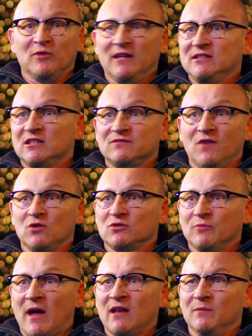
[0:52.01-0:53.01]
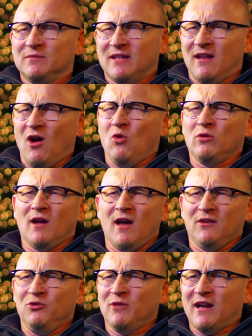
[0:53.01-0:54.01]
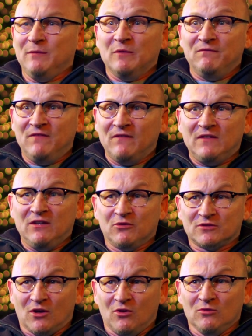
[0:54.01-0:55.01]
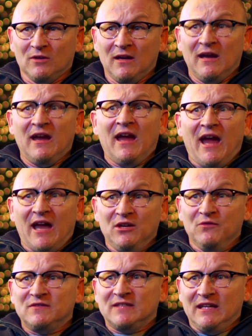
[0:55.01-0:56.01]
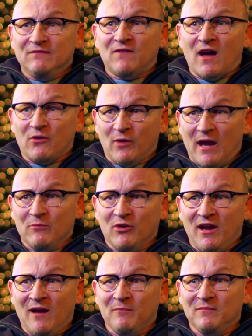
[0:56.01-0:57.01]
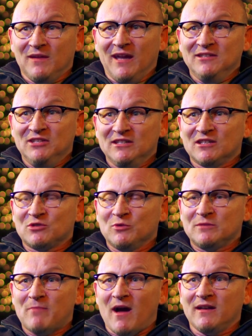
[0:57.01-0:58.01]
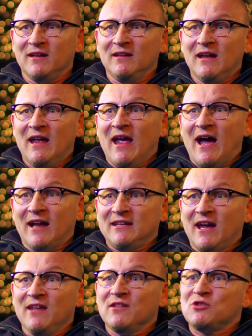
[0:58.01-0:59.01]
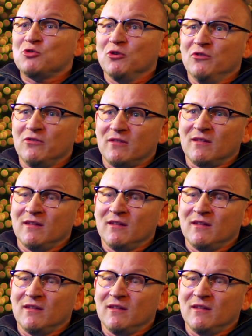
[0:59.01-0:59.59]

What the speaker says: religious folks around him said, hold on, you're not even 50 years old and you've seen Father Abraham? And Jesus responded, I tell you the truth,